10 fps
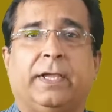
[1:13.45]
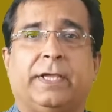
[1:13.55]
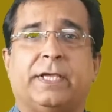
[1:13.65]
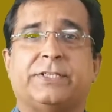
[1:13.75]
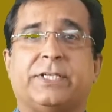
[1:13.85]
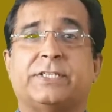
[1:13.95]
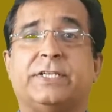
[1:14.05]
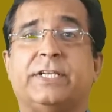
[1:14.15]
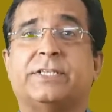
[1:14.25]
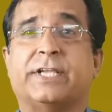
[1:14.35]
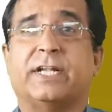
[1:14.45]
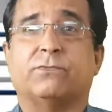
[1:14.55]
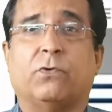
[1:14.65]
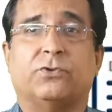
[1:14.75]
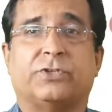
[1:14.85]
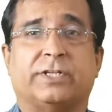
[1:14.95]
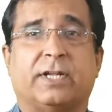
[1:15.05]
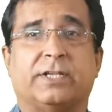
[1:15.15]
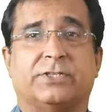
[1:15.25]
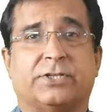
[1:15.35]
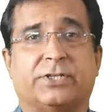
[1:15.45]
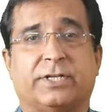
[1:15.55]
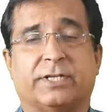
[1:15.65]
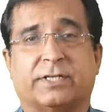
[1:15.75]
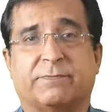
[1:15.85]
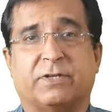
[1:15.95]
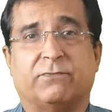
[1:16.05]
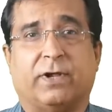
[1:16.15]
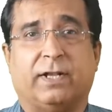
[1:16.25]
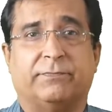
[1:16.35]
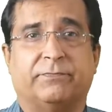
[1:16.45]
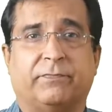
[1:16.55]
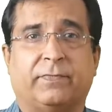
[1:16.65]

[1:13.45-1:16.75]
Here GSD stands for General Station Description File.